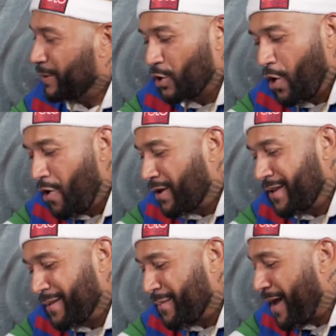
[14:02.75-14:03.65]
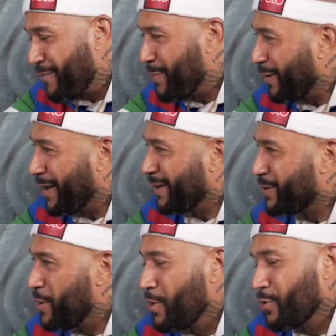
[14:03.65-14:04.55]
I targeted every place.
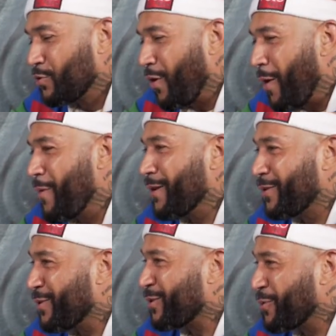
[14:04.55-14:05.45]
So I went to the